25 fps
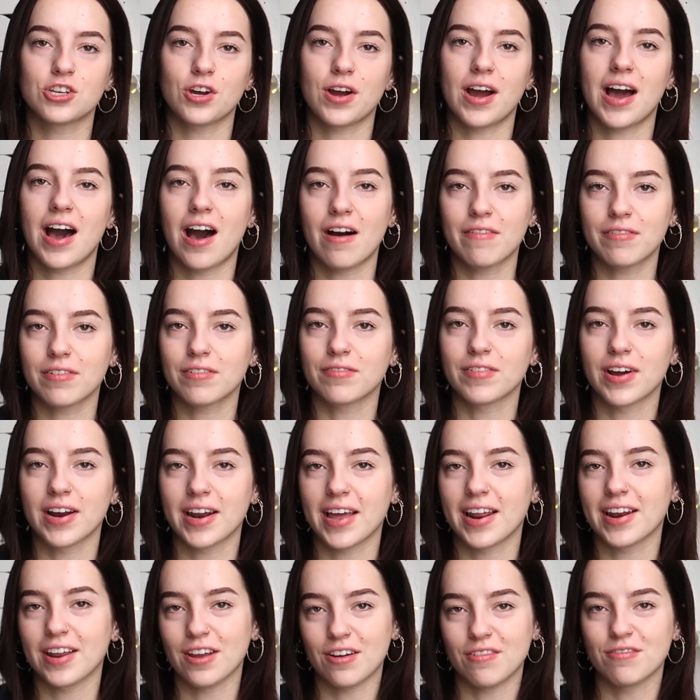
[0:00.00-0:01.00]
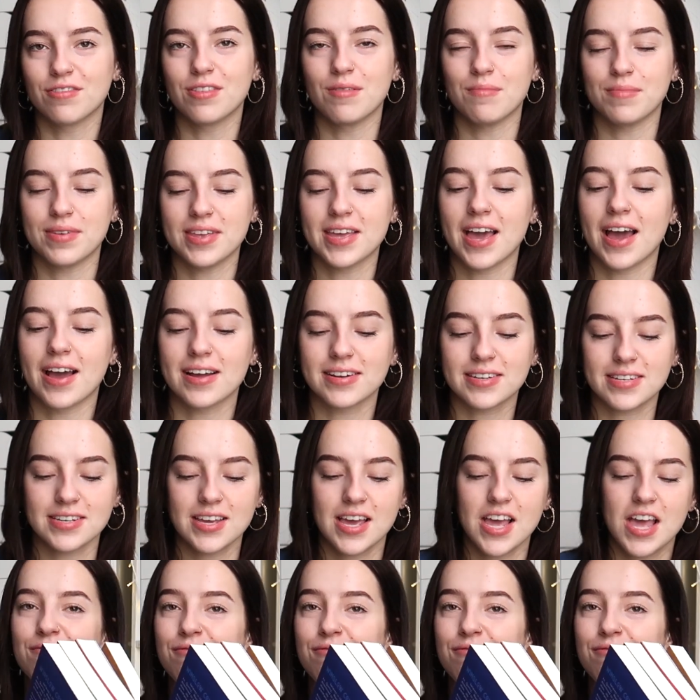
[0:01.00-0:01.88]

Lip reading: so I haven't read any of them yet.